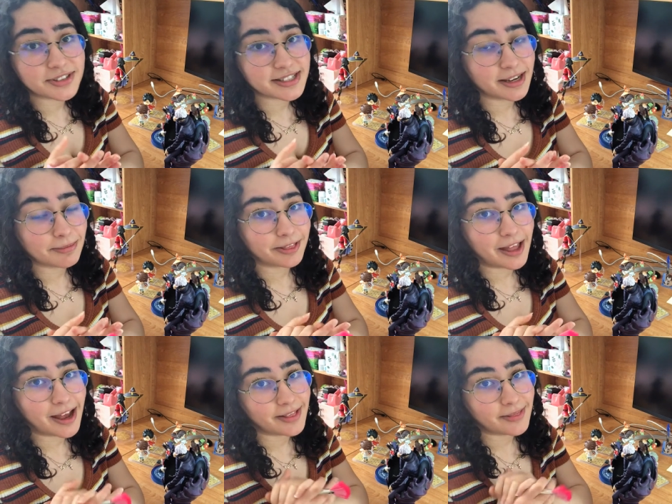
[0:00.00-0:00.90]
to say about
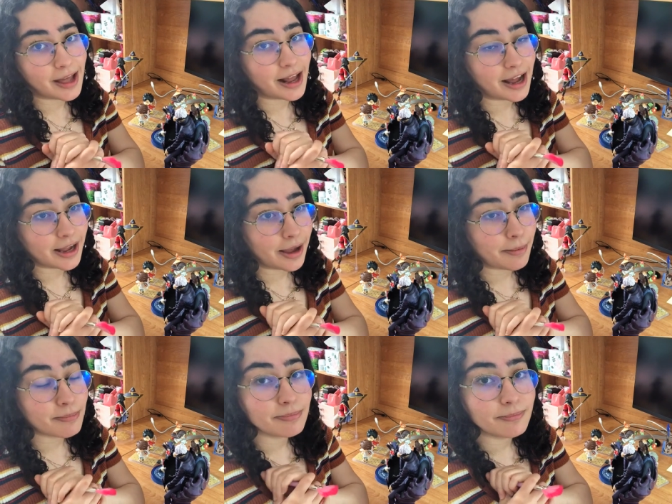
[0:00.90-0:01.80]
that, and that I
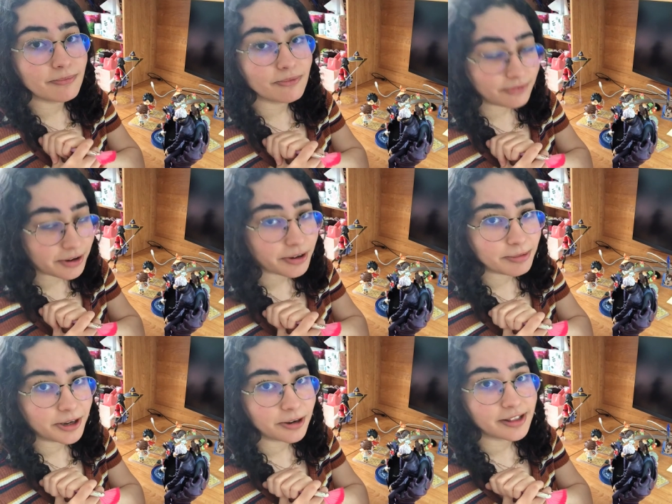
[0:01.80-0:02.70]
am very
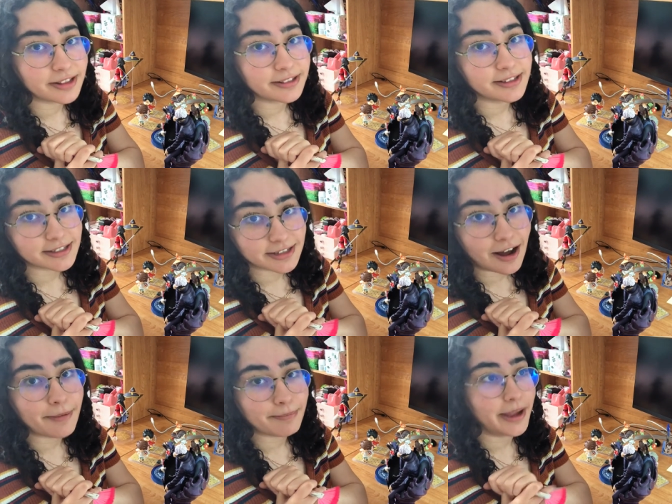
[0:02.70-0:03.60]
bitter that they did
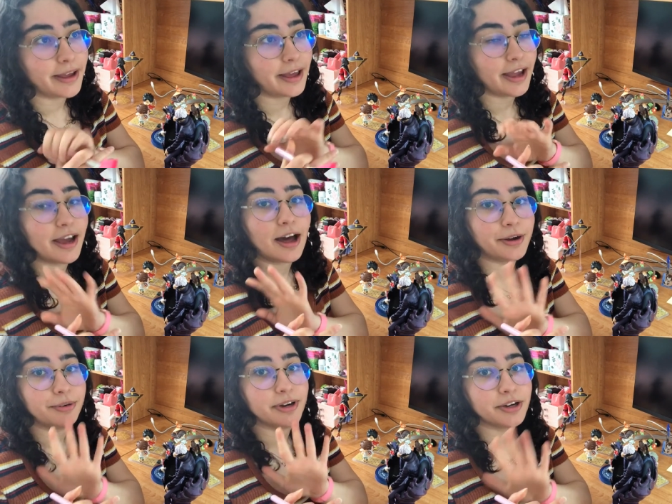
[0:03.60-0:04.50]
not make a
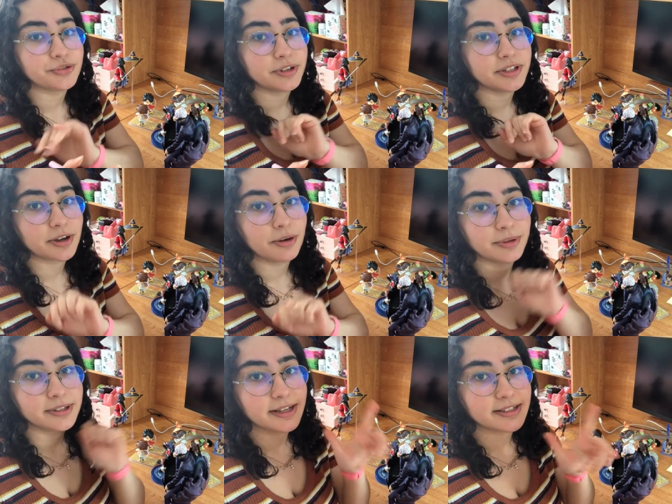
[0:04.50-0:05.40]
Haru Nendoroid to go
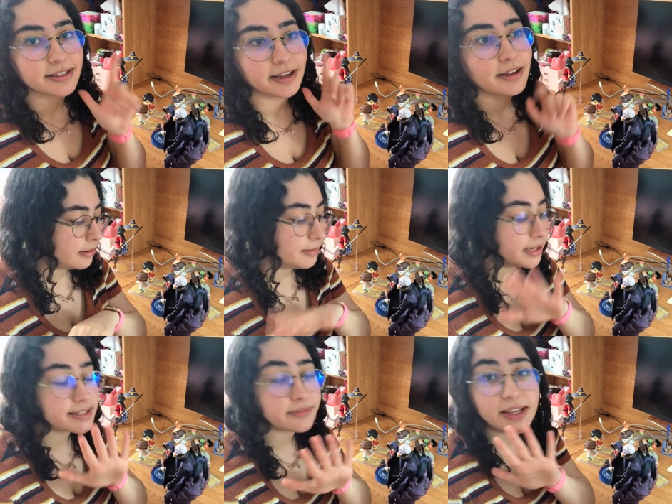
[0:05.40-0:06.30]
with Daisuke,
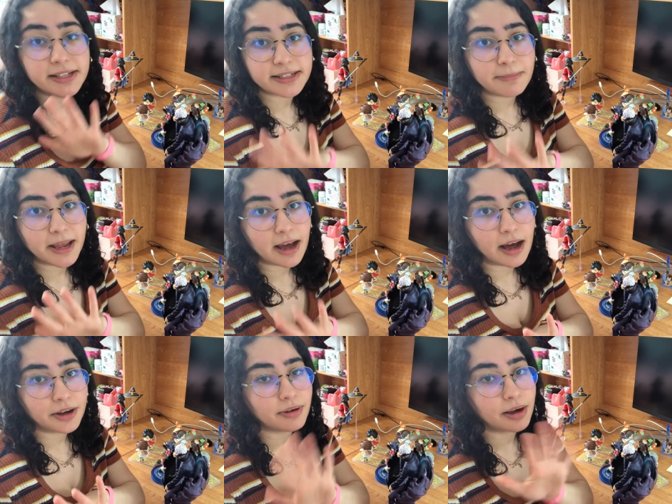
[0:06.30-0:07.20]
because if they did make
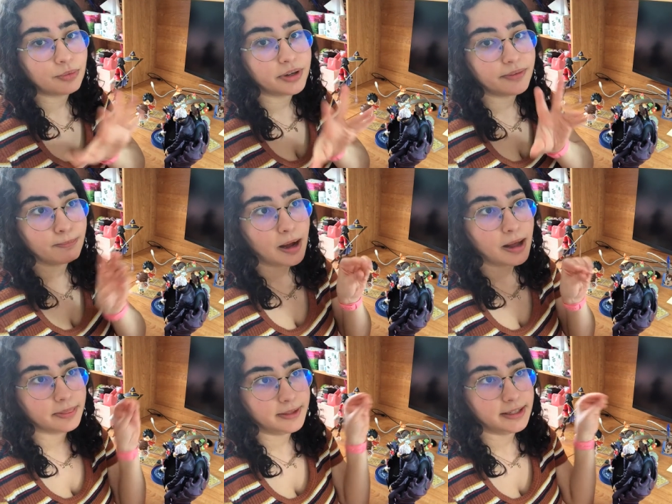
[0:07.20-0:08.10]
Haru, I would have
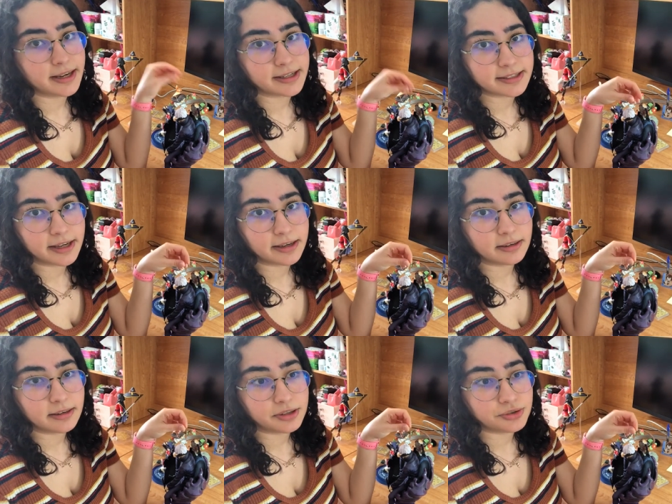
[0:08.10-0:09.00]
bought the Daisuke
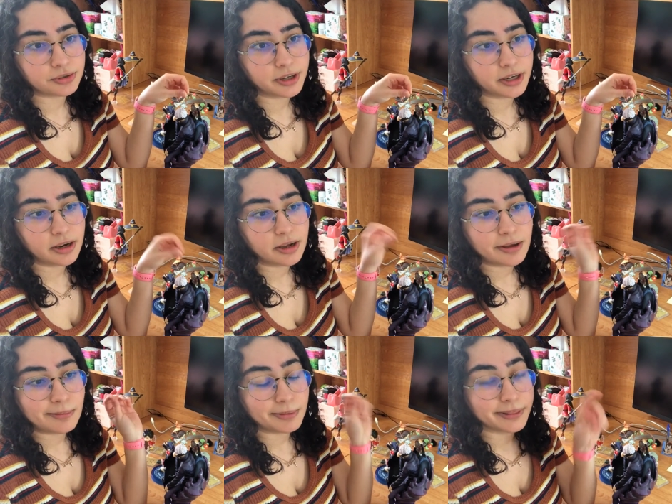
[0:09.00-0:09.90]
Nendoroid,
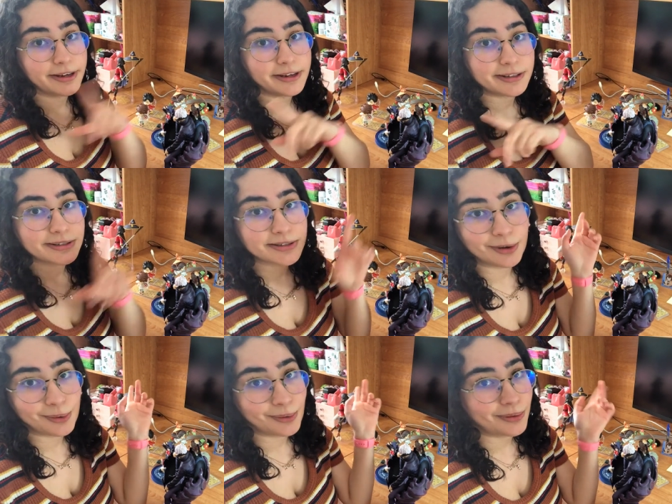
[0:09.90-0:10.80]
but they didn't,
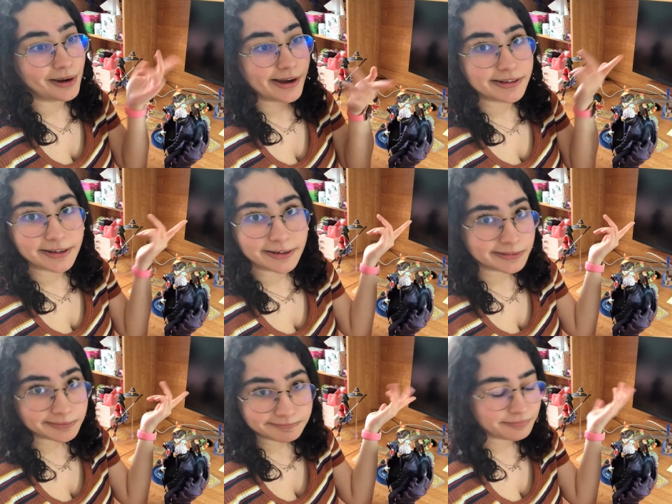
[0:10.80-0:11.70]
so I didn't
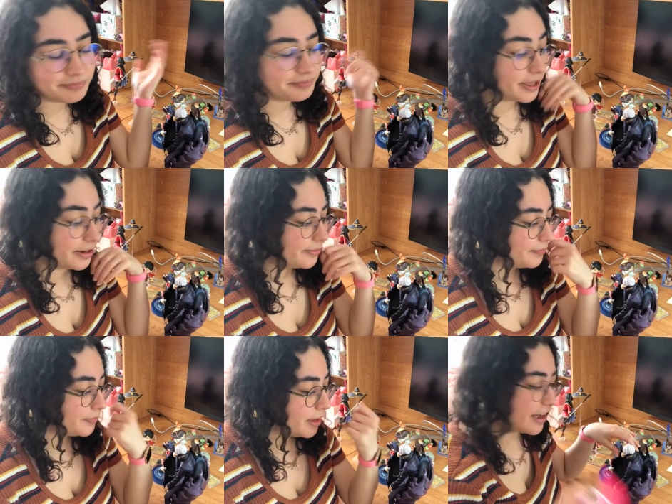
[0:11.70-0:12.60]
get it.
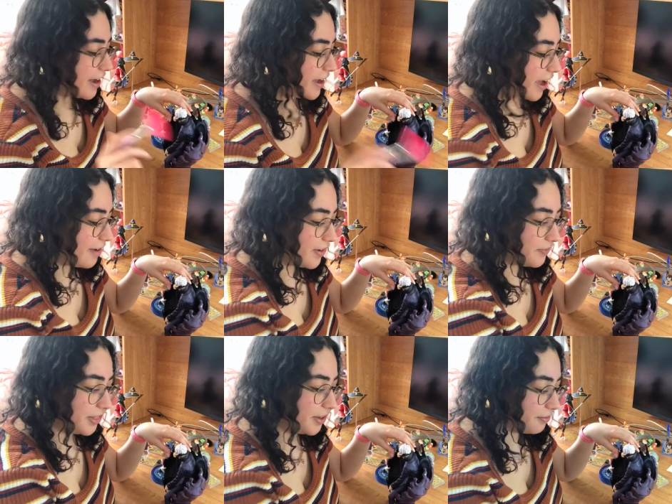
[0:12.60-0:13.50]
I have
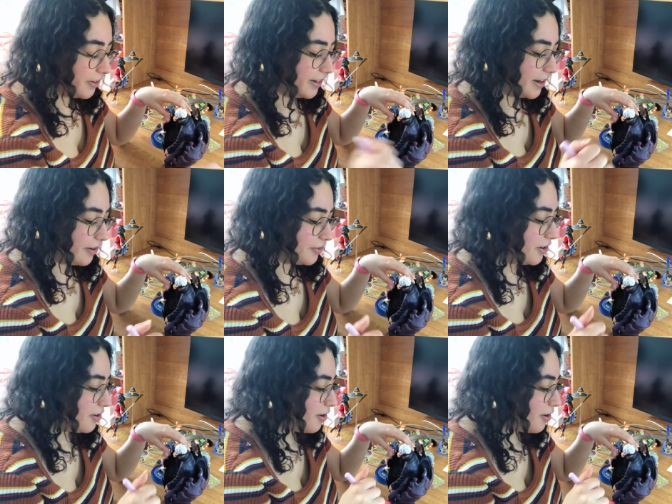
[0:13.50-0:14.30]
everything written down